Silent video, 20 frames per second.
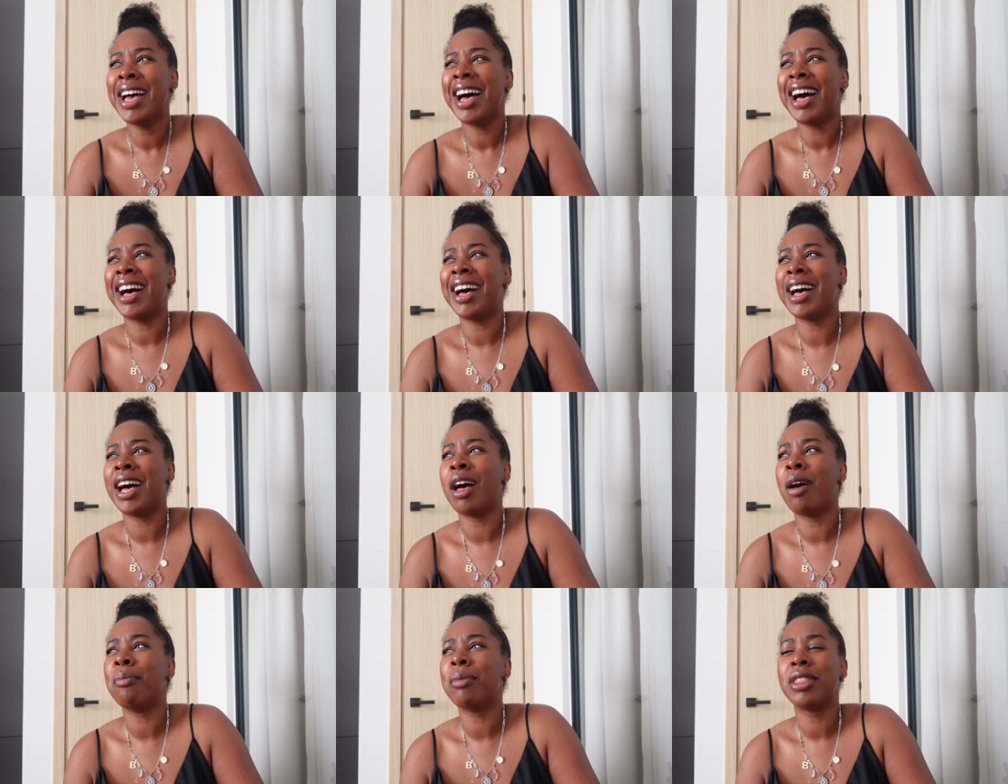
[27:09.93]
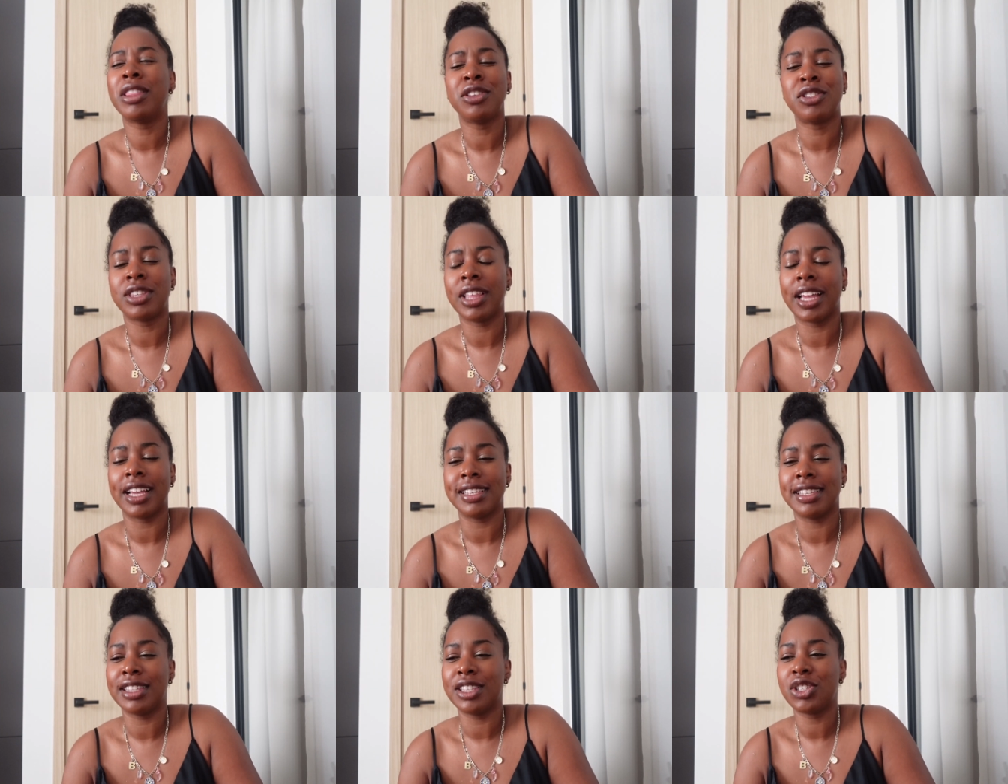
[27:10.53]
But this, like
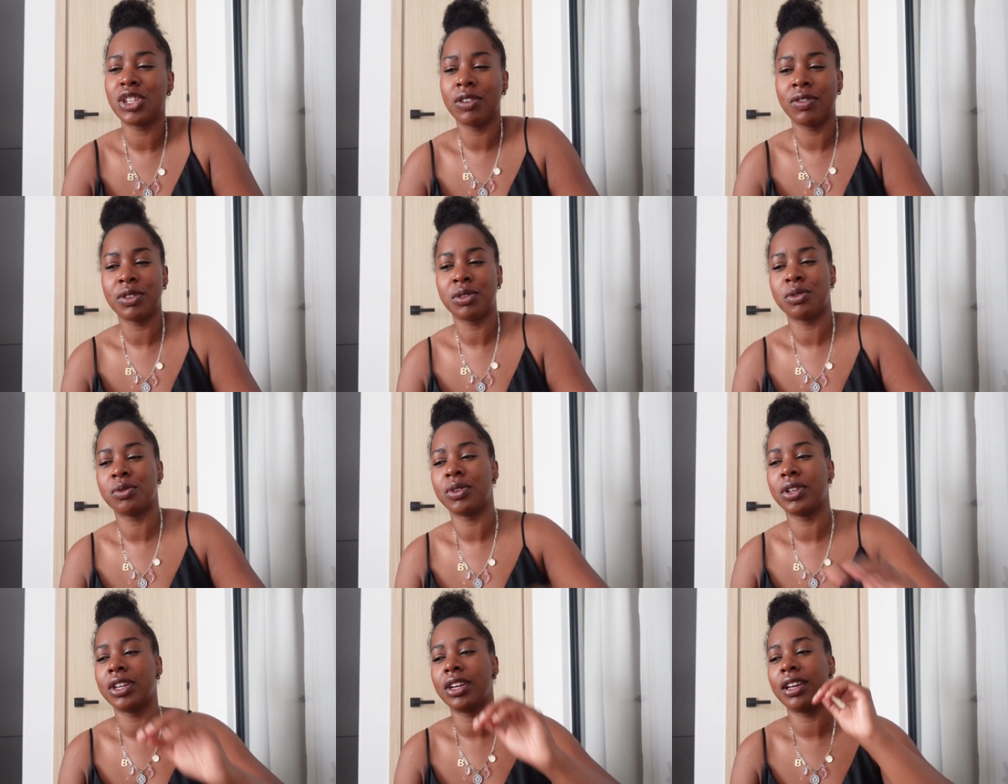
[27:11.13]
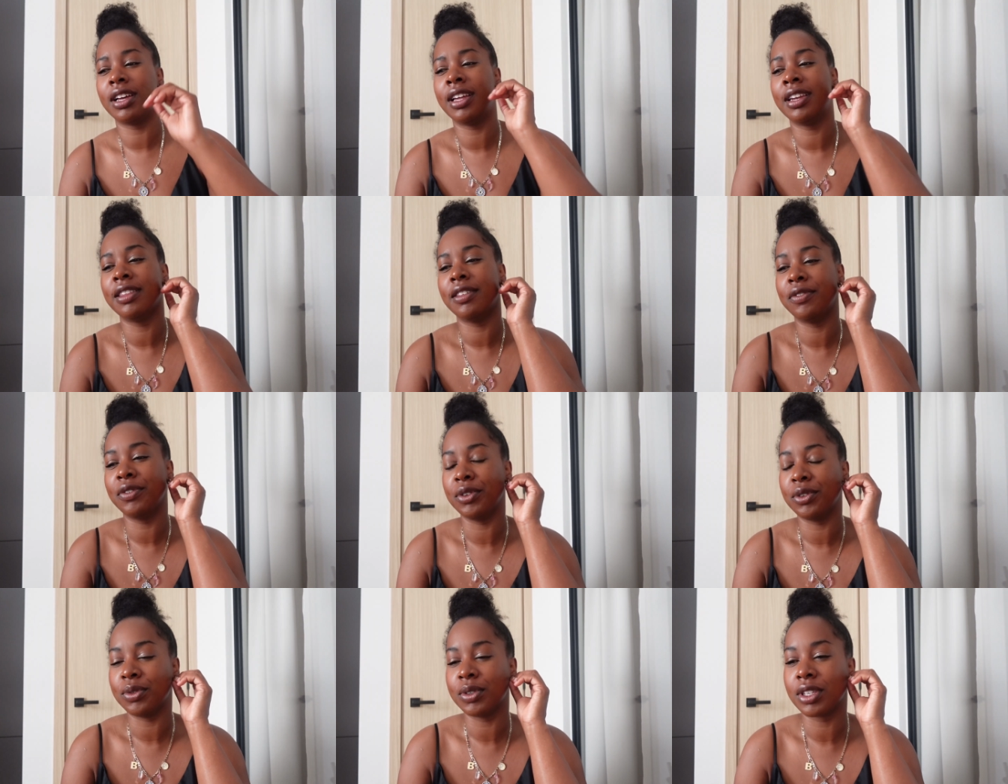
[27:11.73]
I said, the service was really good. The
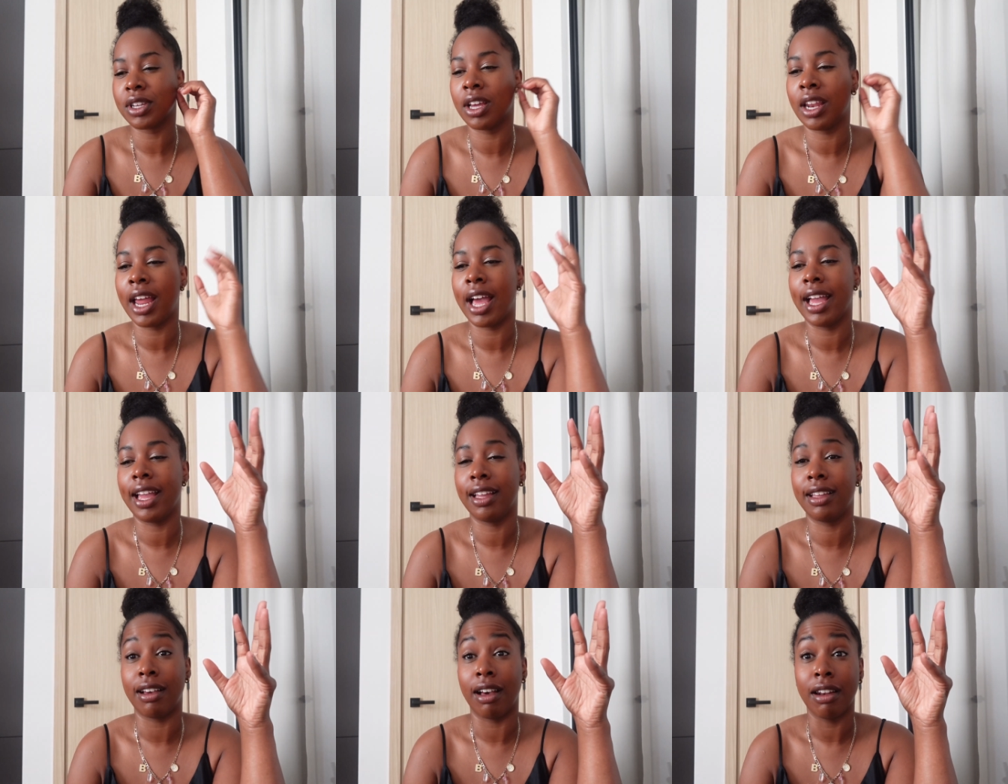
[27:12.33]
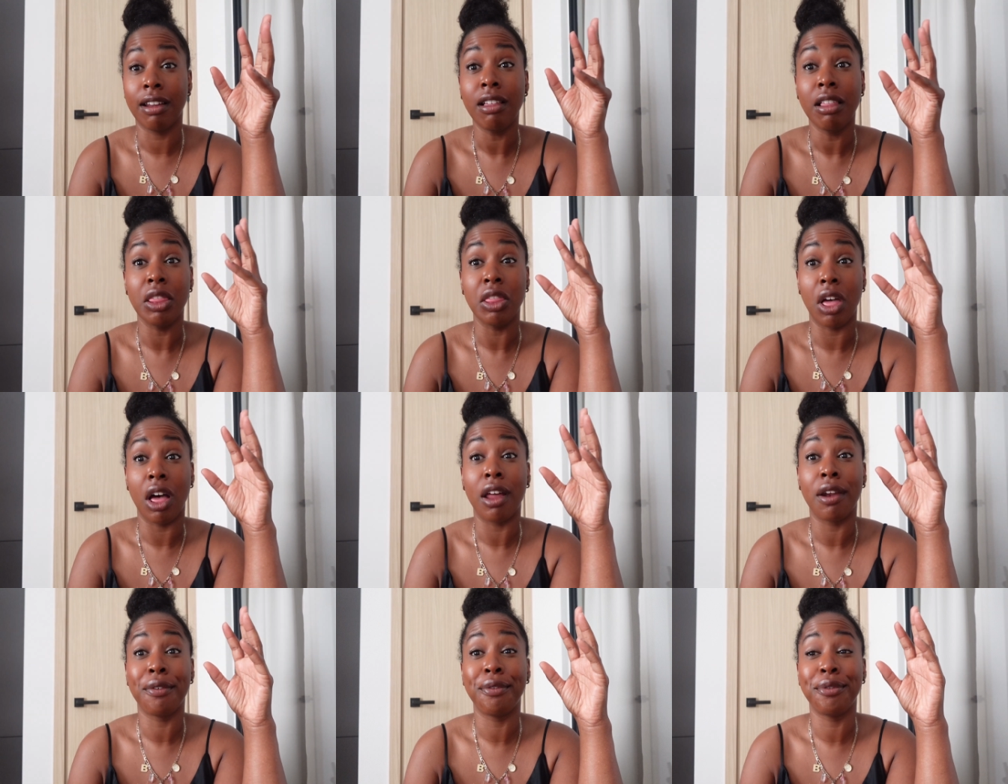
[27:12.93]
food was good. I got a
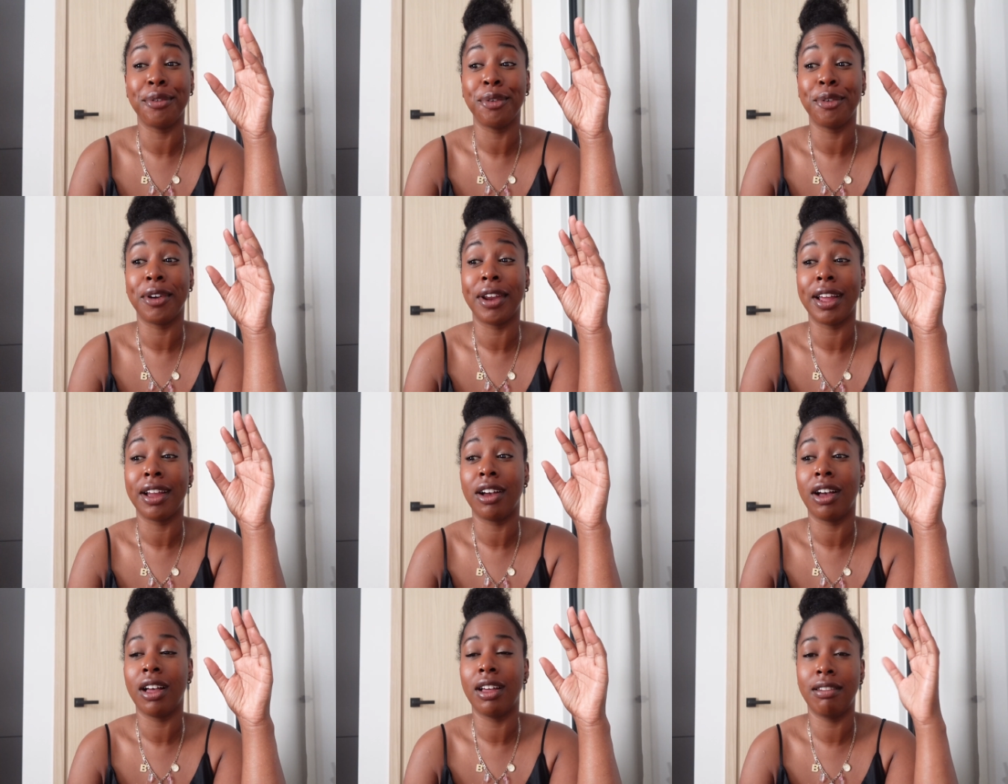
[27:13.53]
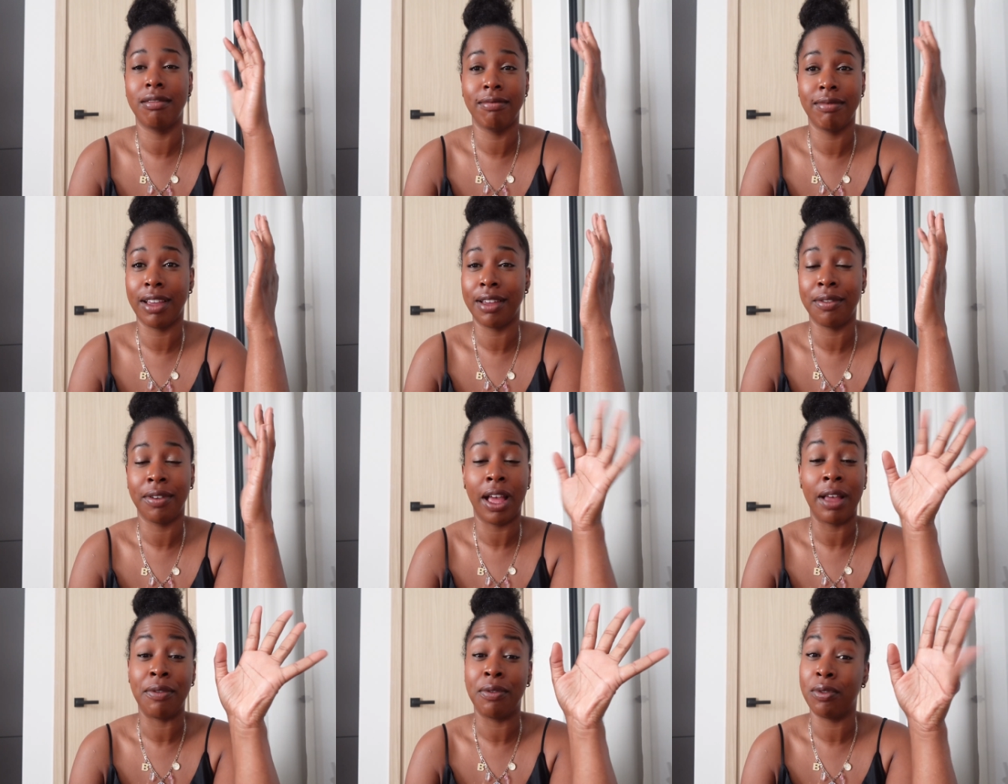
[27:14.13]
lot of food.
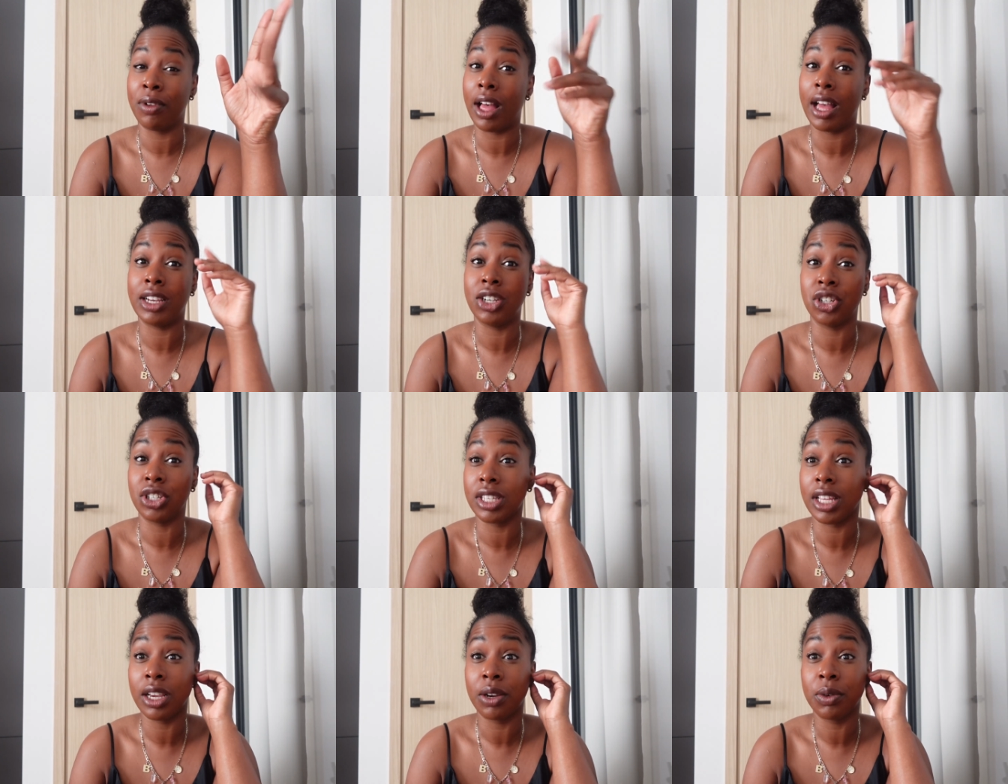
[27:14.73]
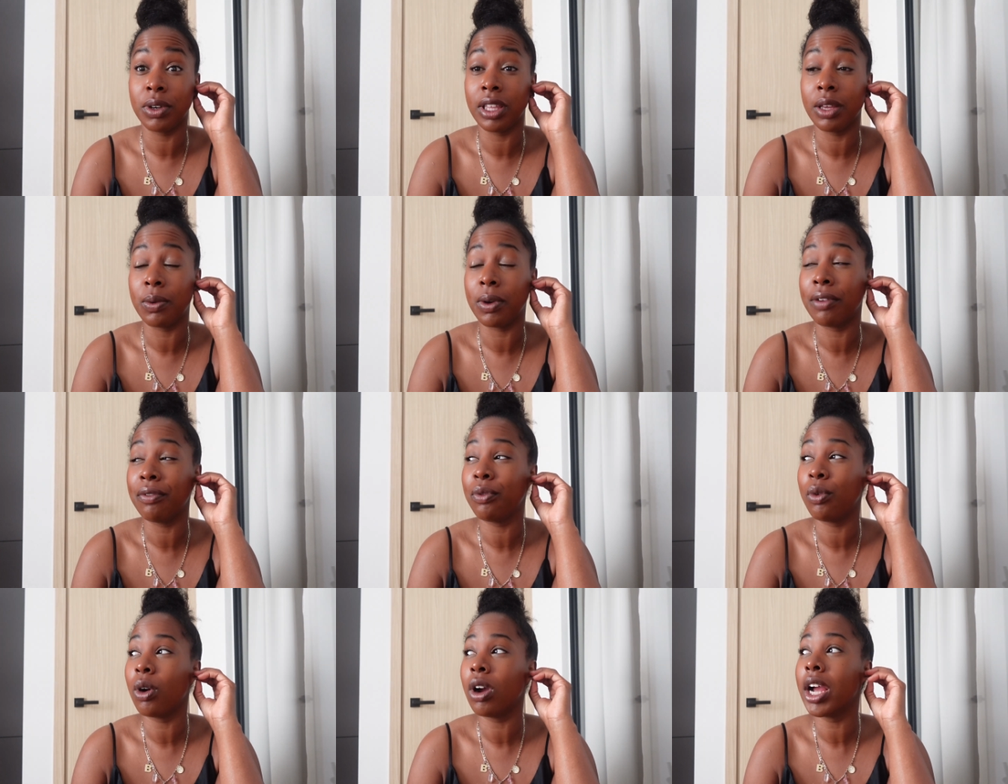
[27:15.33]
I just like really
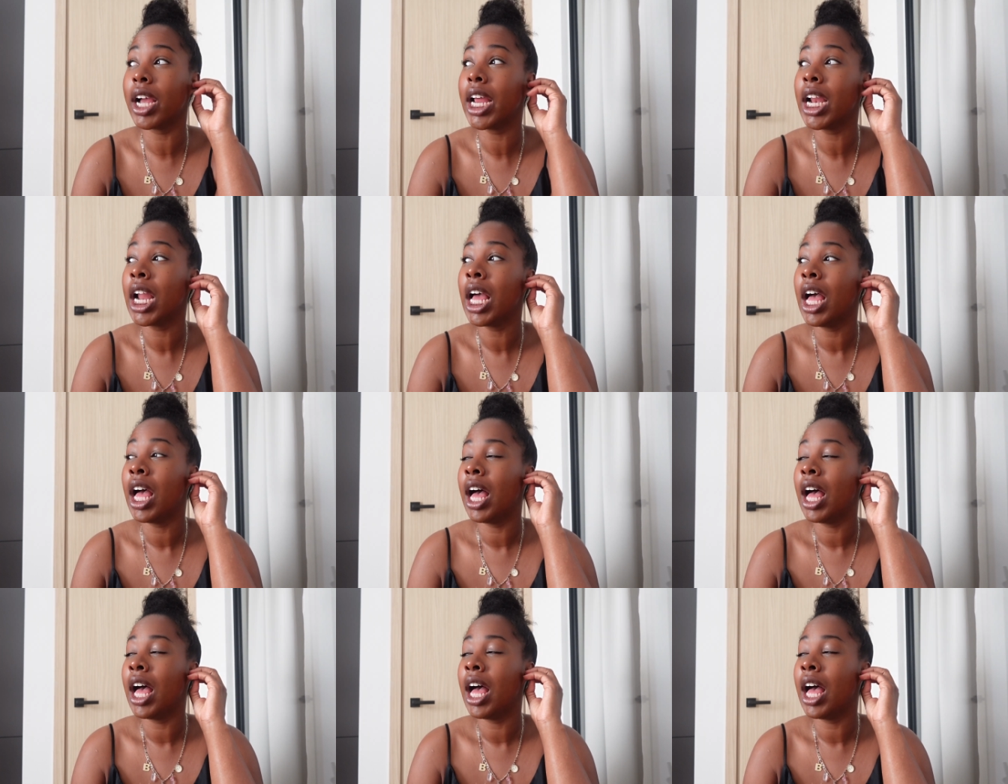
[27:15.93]
went for it.